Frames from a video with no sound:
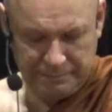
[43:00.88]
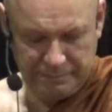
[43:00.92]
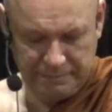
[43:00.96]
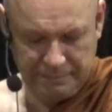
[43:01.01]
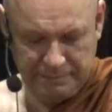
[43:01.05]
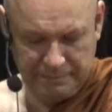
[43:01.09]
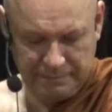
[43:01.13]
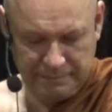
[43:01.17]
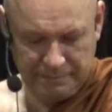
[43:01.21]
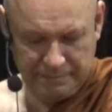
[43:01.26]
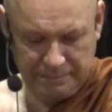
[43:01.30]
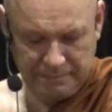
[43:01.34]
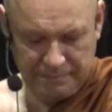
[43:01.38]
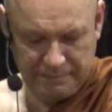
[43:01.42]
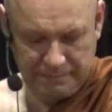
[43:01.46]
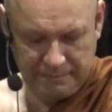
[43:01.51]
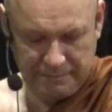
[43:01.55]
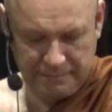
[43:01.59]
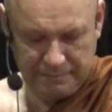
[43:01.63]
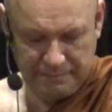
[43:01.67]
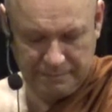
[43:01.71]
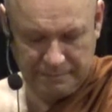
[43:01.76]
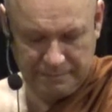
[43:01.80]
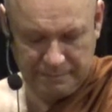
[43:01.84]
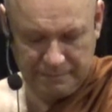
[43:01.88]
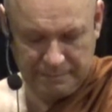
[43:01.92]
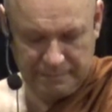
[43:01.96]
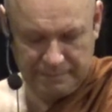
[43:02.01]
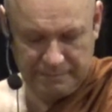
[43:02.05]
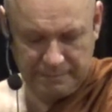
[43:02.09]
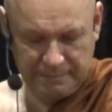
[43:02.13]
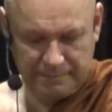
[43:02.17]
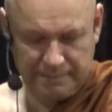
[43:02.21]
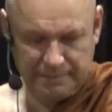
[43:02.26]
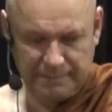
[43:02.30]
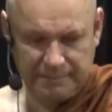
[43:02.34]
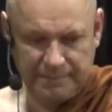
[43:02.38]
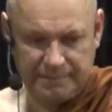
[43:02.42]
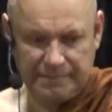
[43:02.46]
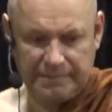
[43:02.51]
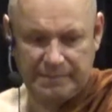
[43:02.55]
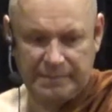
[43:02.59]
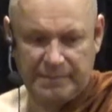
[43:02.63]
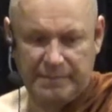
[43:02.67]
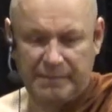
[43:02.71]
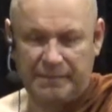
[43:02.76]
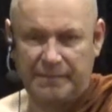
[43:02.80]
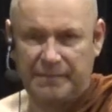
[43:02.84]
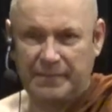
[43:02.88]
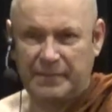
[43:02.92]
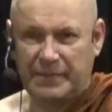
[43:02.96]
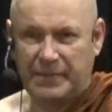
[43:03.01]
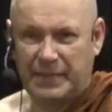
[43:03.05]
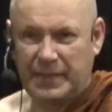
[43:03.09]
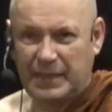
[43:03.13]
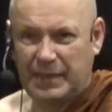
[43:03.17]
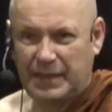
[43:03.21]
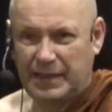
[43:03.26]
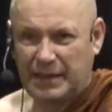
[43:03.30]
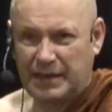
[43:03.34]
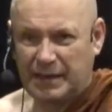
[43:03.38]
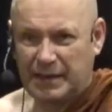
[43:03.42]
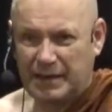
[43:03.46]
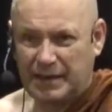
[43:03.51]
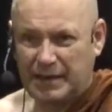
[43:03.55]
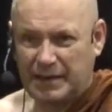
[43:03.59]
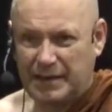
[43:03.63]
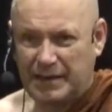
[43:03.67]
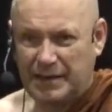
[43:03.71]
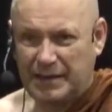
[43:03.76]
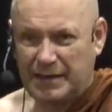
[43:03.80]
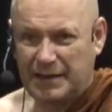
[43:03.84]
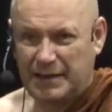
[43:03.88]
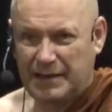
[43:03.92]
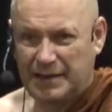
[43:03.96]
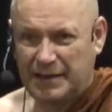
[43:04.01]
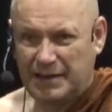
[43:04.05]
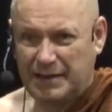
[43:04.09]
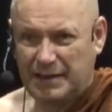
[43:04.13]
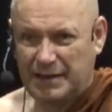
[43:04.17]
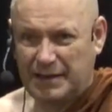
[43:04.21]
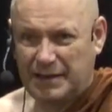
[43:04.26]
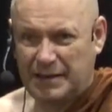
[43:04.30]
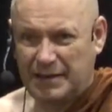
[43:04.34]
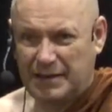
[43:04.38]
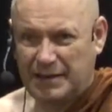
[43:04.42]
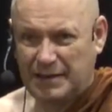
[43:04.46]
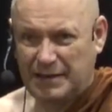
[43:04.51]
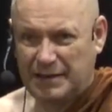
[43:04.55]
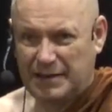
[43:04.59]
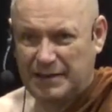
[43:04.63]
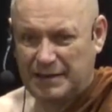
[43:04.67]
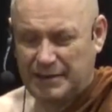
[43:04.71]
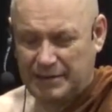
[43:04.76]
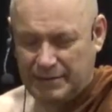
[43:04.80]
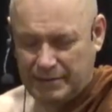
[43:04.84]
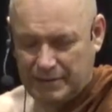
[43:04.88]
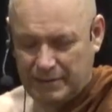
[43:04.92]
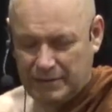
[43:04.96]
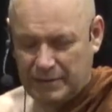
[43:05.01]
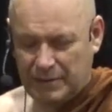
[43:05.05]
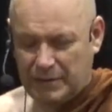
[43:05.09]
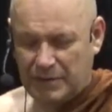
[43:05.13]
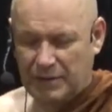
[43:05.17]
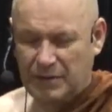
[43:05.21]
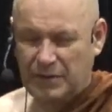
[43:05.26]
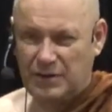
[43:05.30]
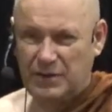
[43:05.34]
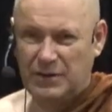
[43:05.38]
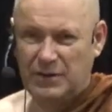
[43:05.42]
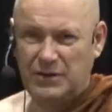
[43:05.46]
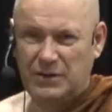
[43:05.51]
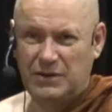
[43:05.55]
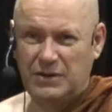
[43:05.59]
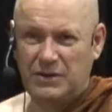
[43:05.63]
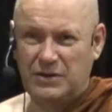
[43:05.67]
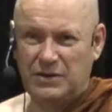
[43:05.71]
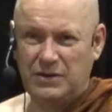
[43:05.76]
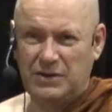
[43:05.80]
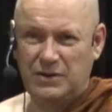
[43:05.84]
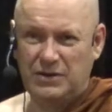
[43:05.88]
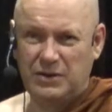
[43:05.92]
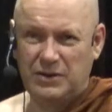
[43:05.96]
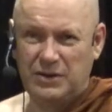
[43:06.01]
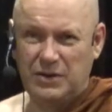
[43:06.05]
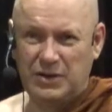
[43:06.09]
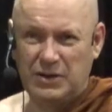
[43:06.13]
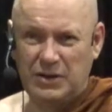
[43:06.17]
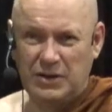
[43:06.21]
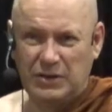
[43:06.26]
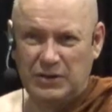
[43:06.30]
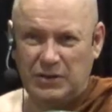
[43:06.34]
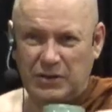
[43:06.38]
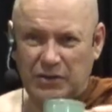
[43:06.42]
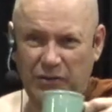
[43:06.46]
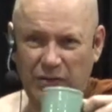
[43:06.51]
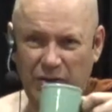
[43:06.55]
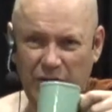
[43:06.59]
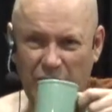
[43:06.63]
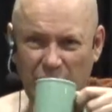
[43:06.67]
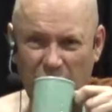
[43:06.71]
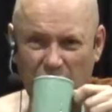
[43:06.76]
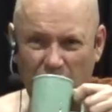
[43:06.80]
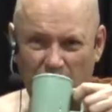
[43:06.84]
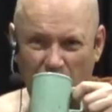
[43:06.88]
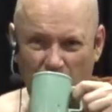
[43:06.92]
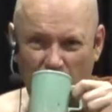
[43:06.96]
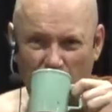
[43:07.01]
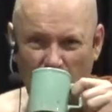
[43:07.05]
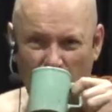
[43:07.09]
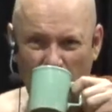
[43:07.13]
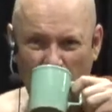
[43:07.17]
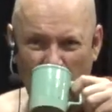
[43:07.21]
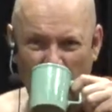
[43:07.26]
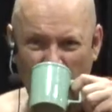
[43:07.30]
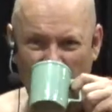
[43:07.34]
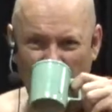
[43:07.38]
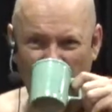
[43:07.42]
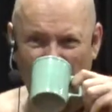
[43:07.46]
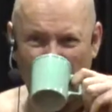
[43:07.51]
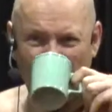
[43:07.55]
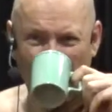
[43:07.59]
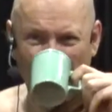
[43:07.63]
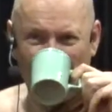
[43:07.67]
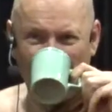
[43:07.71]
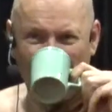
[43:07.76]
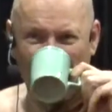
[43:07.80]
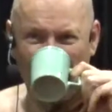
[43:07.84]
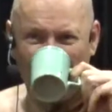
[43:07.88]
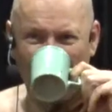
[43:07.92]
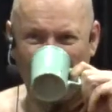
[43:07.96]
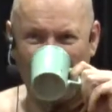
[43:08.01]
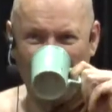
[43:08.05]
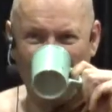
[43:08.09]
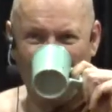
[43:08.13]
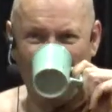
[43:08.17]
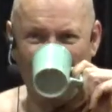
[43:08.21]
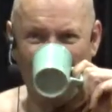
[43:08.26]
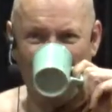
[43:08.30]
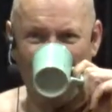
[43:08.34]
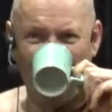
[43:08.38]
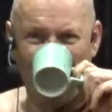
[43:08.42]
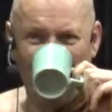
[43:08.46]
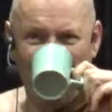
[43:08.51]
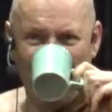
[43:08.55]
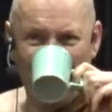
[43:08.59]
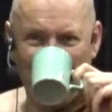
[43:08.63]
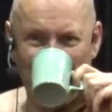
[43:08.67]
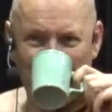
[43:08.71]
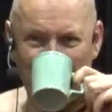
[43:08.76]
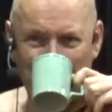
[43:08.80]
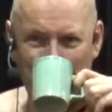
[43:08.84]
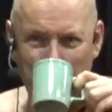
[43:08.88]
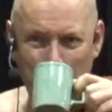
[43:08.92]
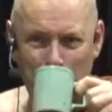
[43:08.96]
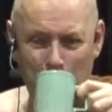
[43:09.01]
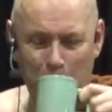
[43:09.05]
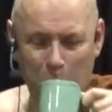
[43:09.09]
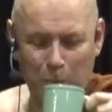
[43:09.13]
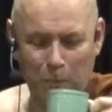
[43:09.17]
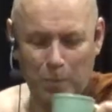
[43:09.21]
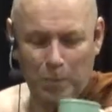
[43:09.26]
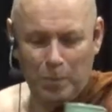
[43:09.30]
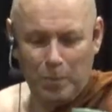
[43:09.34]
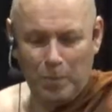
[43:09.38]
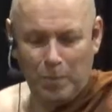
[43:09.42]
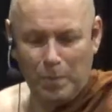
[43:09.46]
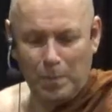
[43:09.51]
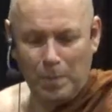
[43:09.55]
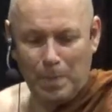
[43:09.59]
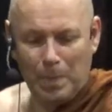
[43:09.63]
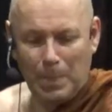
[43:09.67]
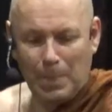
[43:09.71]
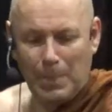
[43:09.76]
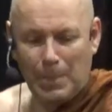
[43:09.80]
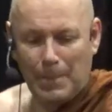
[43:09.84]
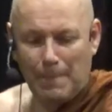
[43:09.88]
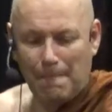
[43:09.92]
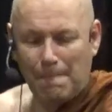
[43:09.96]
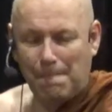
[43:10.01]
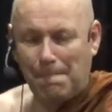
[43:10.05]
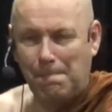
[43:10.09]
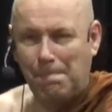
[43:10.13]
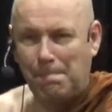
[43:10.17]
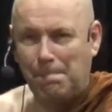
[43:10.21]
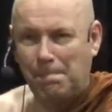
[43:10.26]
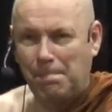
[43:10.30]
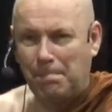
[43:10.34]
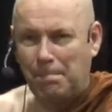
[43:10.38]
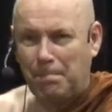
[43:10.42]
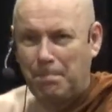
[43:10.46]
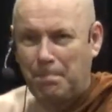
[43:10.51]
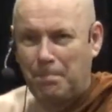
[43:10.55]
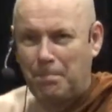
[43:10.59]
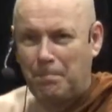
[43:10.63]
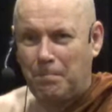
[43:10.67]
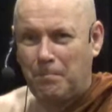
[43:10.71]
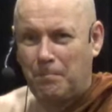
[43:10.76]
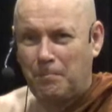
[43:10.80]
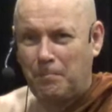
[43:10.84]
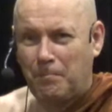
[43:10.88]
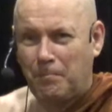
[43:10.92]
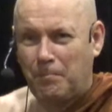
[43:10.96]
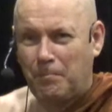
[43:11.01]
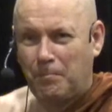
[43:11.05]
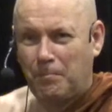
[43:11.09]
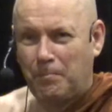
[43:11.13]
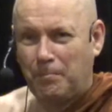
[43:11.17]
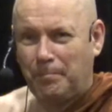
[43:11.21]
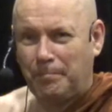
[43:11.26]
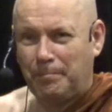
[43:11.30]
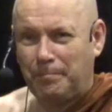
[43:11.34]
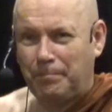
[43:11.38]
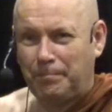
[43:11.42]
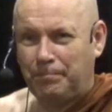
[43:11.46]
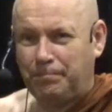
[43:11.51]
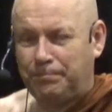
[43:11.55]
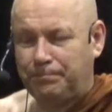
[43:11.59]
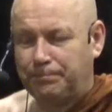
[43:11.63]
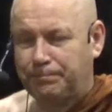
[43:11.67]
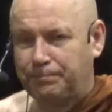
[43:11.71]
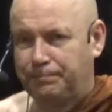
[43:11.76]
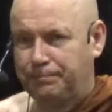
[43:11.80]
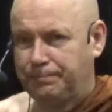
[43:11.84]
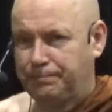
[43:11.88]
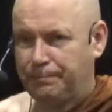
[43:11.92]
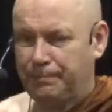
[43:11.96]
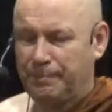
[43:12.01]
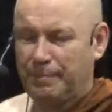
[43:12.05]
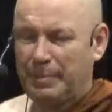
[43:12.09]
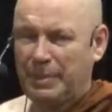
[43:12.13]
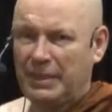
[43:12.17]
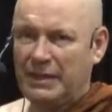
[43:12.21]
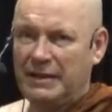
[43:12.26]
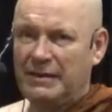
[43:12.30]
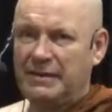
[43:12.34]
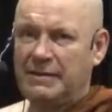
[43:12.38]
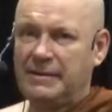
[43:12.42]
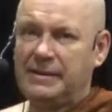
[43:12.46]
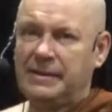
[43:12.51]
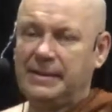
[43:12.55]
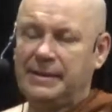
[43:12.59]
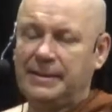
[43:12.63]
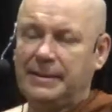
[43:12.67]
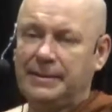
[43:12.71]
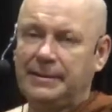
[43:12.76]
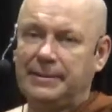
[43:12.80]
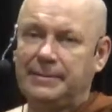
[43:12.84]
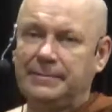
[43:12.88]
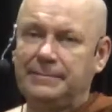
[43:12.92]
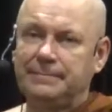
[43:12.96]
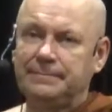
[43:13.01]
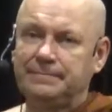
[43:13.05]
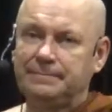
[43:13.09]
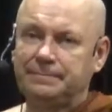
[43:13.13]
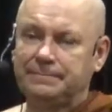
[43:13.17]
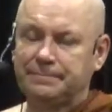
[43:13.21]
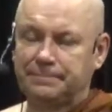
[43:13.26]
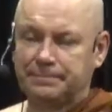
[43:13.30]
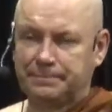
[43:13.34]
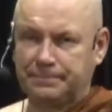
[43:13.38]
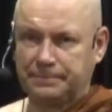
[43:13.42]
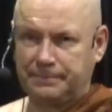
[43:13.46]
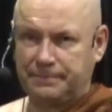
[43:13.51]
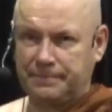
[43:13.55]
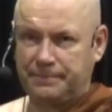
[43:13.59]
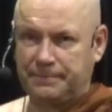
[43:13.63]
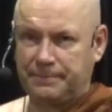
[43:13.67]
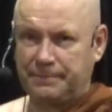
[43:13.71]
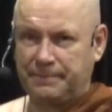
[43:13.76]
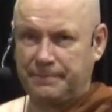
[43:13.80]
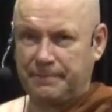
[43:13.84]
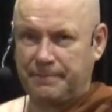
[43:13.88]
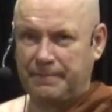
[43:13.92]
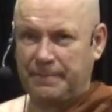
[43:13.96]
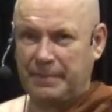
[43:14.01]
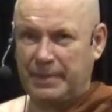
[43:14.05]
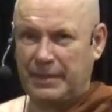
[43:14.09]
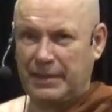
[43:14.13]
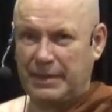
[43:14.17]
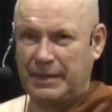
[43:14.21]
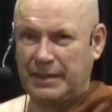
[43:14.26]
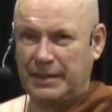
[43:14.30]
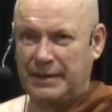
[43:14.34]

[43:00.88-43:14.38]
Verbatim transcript: uh, seek happiness when he or she has to deal with anger, frustration, disappointment, especially hmm. um, coming from someone